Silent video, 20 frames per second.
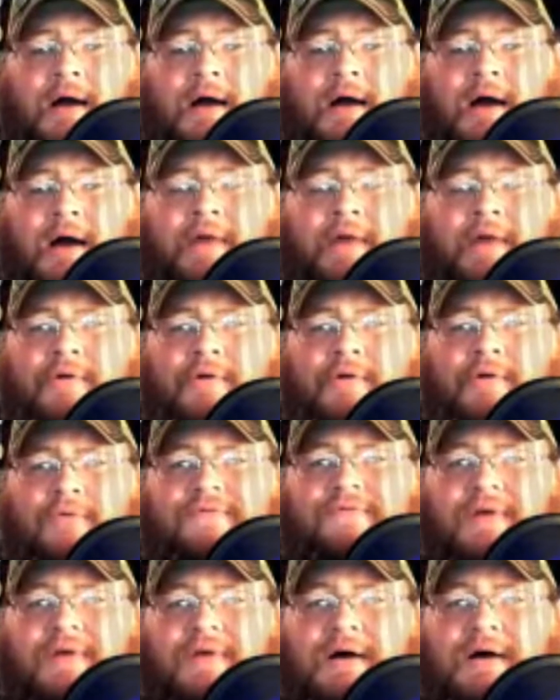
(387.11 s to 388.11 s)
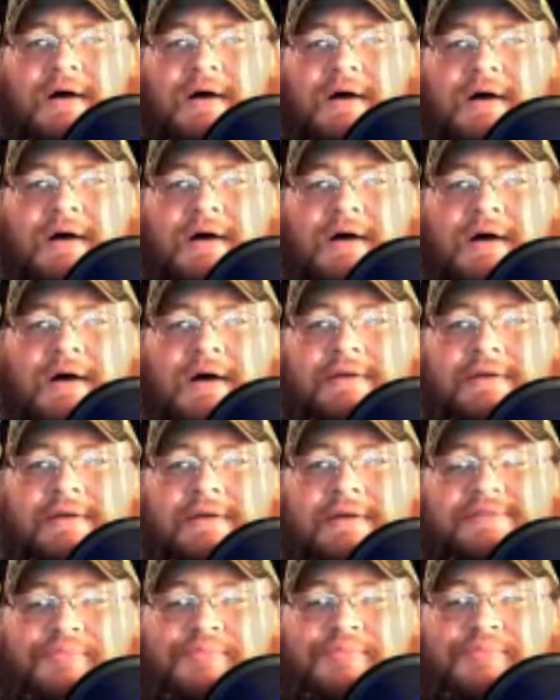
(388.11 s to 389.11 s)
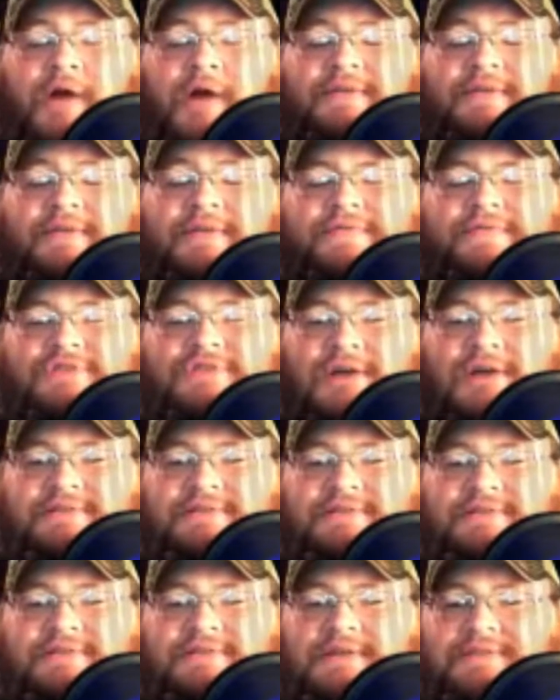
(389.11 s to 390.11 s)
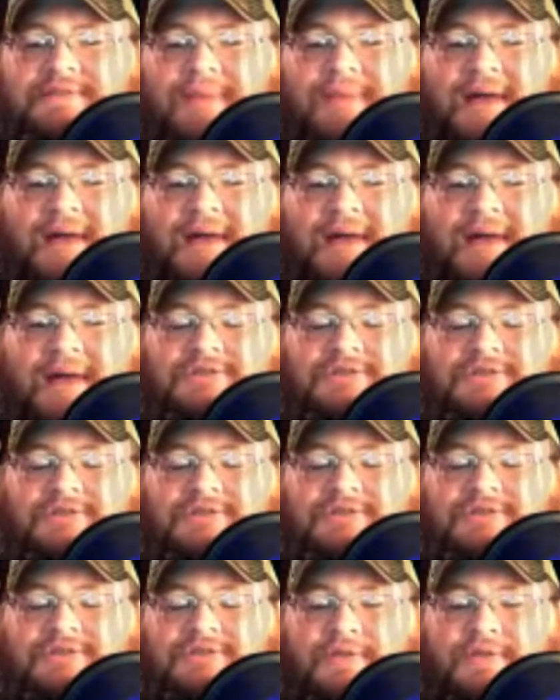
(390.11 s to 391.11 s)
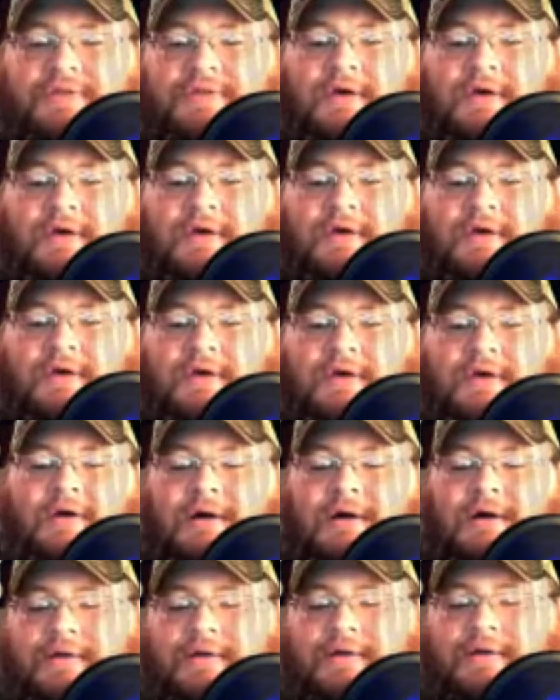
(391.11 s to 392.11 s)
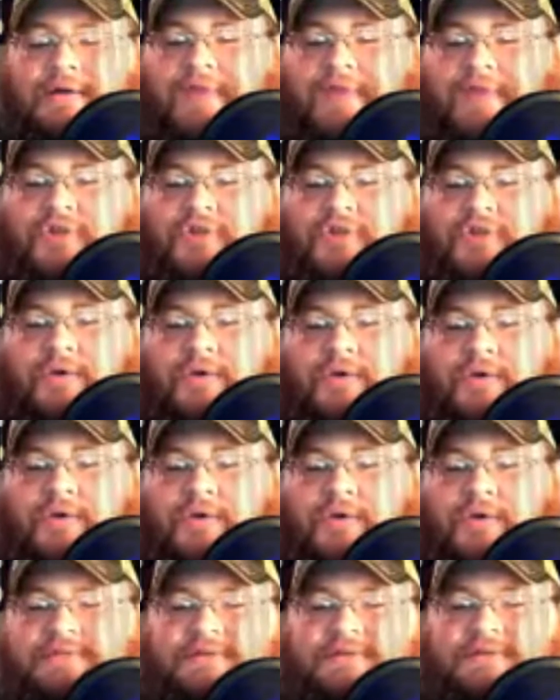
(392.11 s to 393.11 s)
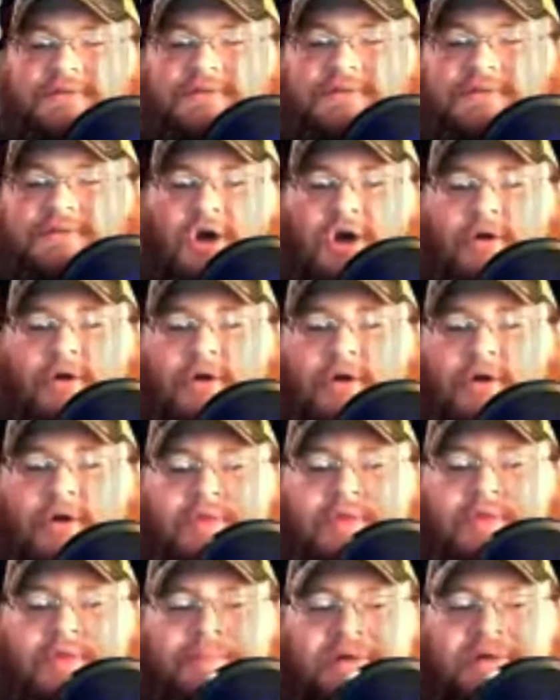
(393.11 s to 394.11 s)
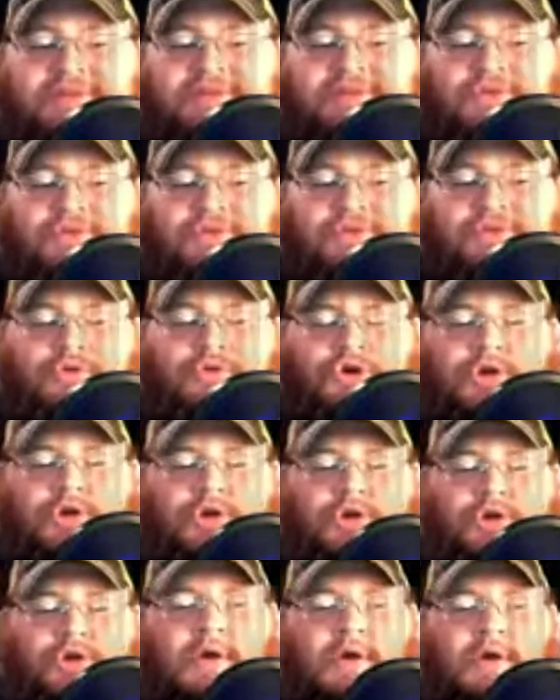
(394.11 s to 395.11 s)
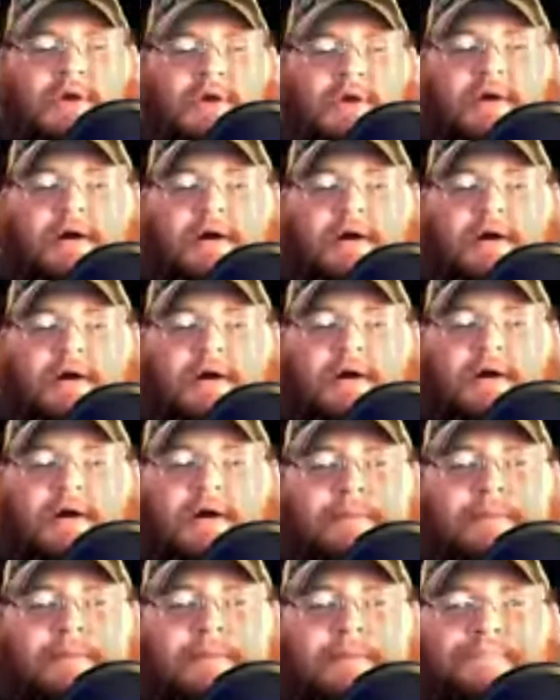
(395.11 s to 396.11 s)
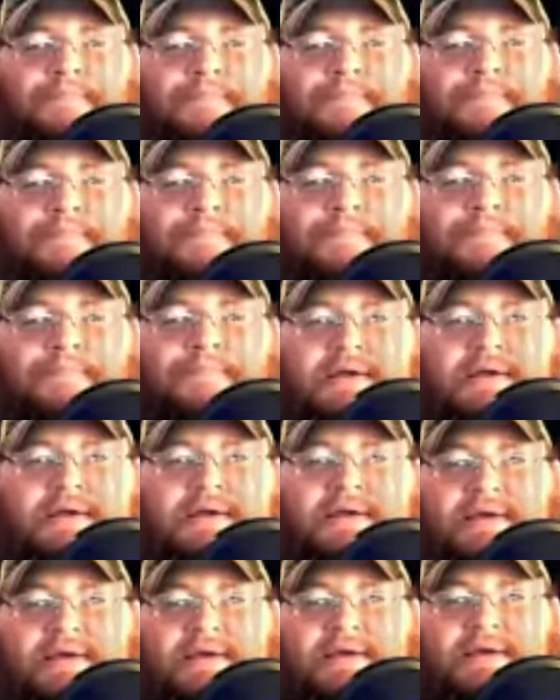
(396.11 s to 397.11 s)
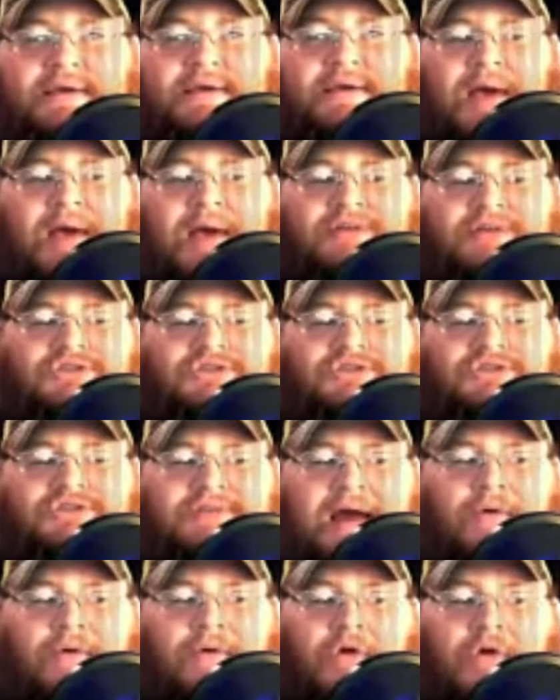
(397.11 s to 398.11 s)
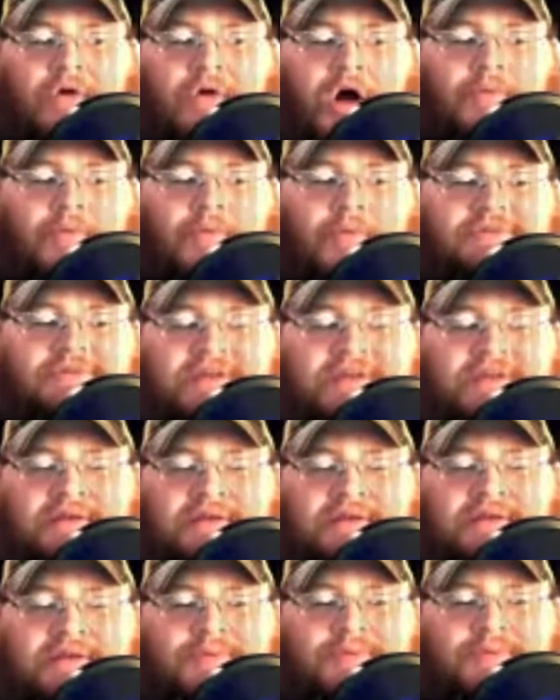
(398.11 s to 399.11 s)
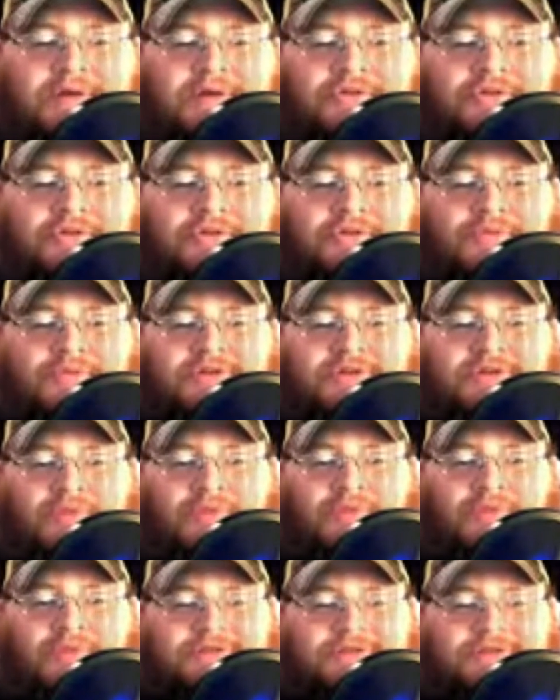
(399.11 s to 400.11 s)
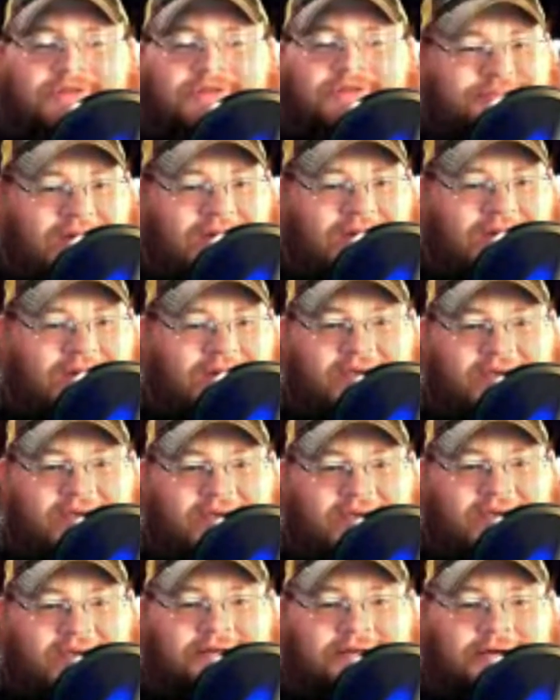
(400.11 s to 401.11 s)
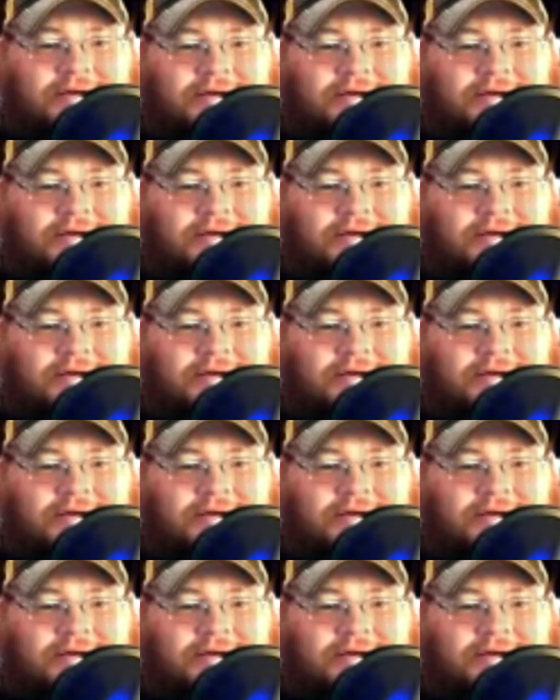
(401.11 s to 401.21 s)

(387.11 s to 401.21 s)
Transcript: I don't know if it's a product of John Cena's matches with Kevin Owens and Cesaro, with them being so good. But his matches now are almost getting to be a little bit too much of a spot fest.